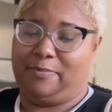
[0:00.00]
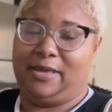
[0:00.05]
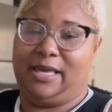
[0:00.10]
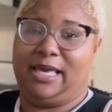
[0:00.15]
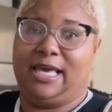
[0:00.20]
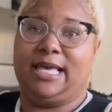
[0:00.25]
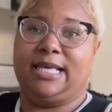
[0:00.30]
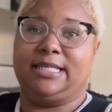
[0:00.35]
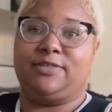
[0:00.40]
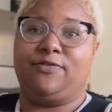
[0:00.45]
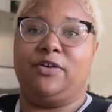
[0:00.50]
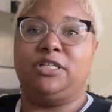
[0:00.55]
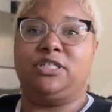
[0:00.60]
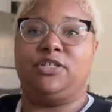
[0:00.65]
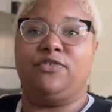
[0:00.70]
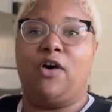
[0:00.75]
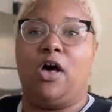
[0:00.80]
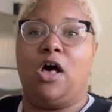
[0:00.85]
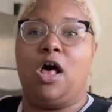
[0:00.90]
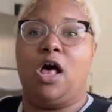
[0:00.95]
because, first
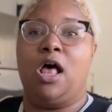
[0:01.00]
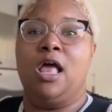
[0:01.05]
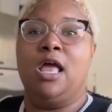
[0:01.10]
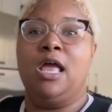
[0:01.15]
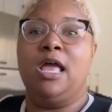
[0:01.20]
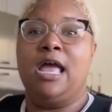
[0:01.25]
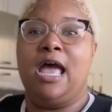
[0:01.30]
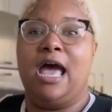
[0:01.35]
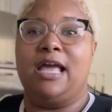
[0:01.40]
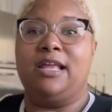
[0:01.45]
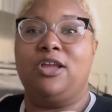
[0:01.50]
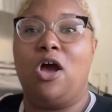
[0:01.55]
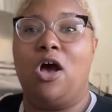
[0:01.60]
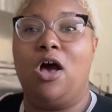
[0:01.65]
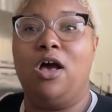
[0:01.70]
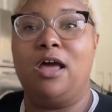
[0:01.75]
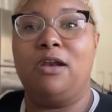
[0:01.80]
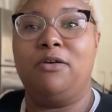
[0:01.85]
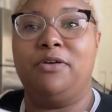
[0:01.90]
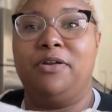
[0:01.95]
of all,
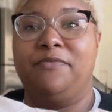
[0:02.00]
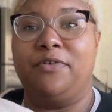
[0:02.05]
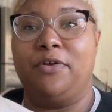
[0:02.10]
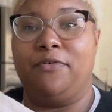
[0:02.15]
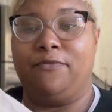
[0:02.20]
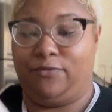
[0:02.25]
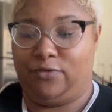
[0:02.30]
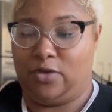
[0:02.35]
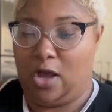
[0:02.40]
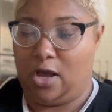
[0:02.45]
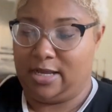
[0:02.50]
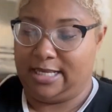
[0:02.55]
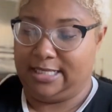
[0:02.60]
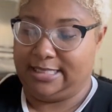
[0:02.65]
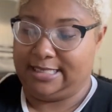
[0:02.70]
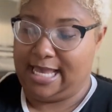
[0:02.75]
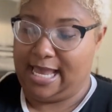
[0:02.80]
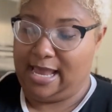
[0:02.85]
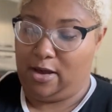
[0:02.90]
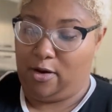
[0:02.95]
y'all, I don't even know if y'all can
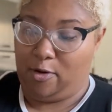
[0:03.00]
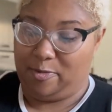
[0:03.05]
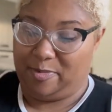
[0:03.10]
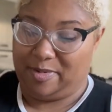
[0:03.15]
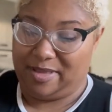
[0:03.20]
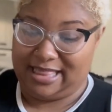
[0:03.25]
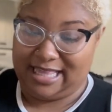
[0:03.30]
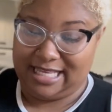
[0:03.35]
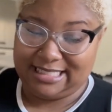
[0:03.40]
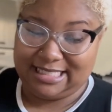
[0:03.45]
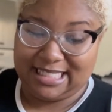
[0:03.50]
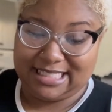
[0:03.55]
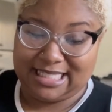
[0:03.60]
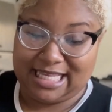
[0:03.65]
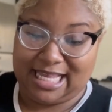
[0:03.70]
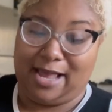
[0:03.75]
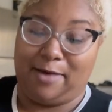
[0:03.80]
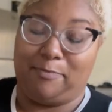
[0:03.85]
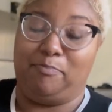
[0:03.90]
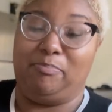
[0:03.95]
tell, but this is
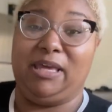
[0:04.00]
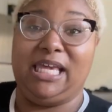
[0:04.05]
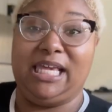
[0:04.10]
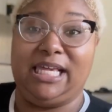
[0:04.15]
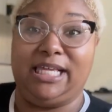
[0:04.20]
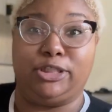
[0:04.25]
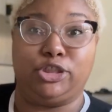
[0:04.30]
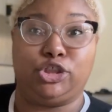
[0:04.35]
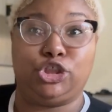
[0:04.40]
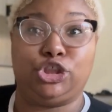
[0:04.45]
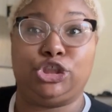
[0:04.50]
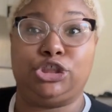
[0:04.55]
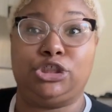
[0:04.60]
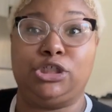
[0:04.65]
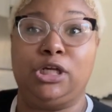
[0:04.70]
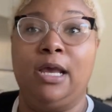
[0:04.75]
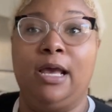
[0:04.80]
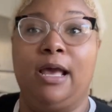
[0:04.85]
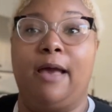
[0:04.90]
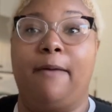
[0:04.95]
like a peach
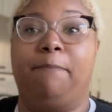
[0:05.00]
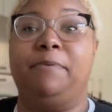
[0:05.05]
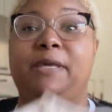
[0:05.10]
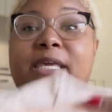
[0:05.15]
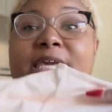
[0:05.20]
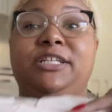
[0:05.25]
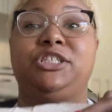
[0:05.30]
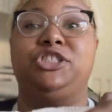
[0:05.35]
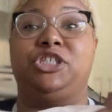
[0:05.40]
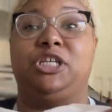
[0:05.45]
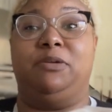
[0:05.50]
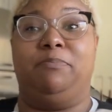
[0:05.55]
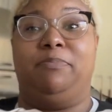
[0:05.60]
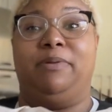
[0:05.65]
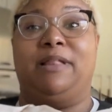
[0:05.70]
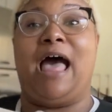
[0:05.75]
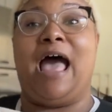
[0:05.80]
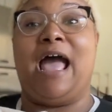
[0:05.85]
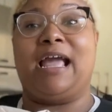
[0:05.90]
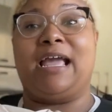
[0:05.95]
and
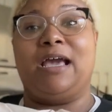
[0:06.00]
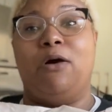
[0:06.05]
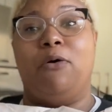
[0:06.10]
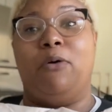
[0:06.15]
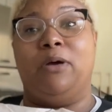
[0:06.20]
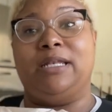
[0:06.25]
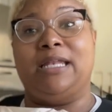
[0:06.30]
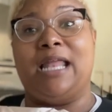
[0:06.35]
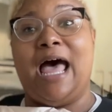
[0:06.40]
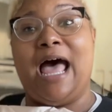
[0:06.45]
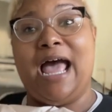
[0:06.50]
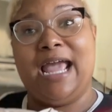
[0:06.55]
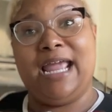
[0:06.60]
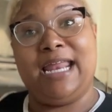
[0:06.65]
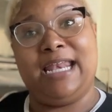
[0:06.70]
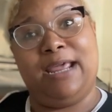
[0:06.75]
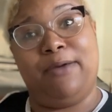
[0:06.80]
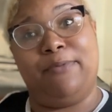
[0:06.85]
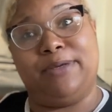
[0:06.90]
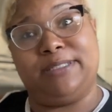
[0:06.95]
black.
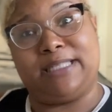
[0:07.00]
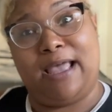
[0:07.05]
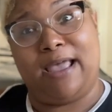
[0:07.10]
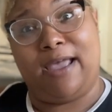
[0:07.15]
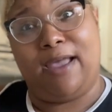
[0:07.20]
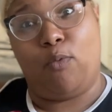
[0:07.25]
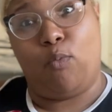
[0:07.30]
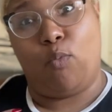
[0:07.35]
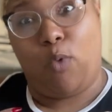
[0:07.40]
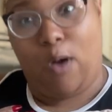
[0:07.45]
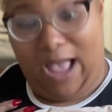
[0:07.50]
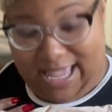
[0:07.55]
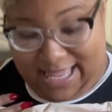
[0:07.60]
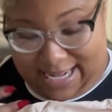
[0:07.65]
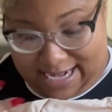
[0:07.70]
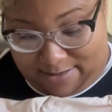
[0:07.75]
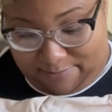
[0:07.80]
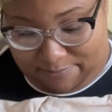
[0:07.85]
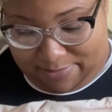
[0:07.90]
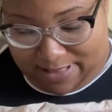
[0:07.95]
Online, it was a white
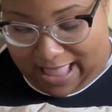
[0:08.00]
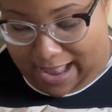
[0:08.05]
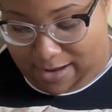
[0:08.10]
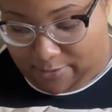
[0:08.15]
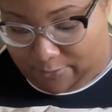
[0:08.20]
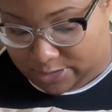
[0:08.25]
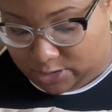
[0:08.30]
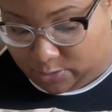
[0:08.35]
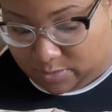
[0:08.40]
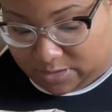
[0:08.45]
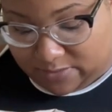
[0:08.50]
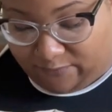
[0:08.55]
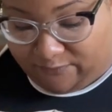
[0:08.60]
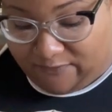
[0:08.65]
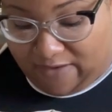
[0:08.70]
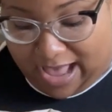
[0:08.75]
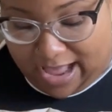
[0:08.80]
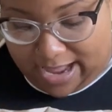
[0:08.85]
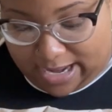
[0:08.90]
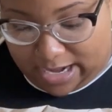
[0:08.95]
and black, which was
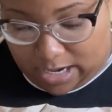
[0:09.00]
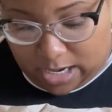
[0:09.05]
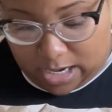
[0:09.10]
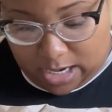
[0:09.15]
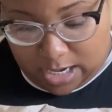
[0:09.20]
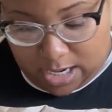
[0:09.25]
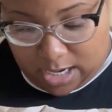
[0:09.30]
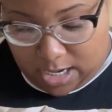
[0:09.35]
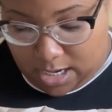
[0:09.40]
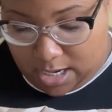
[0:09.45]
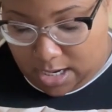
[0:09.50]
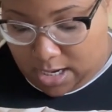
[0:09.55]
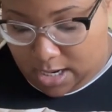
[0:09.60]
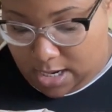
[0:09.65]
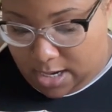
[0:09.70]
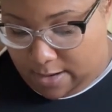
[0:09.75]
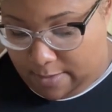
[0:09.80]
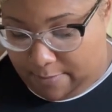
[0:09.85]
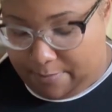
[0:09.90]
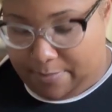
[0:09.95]
fire,
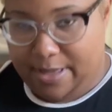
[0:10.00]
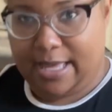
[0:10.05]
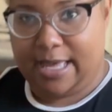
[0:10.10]
but